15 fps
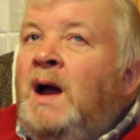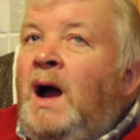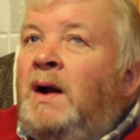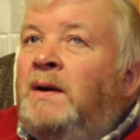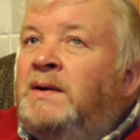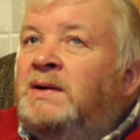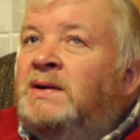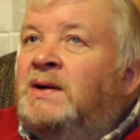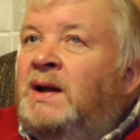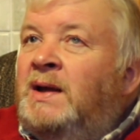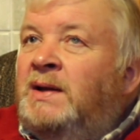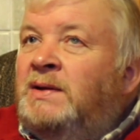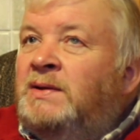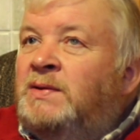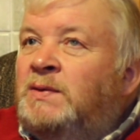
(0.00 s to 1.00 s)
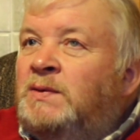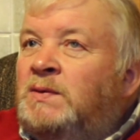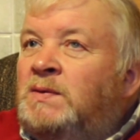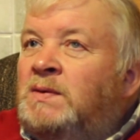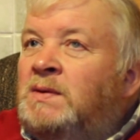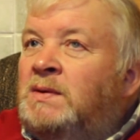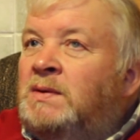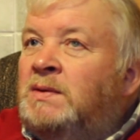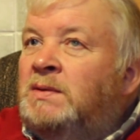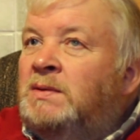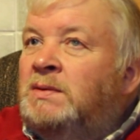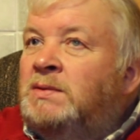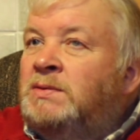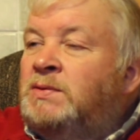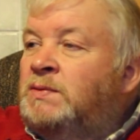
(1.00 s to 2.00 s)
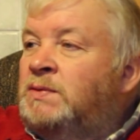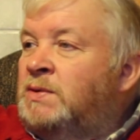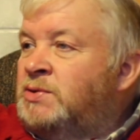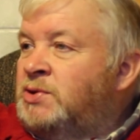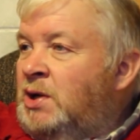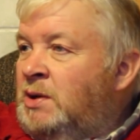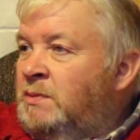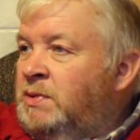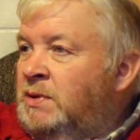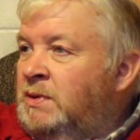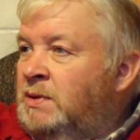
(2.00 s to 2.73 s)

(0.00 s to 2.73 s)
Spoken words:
are inclined to do their job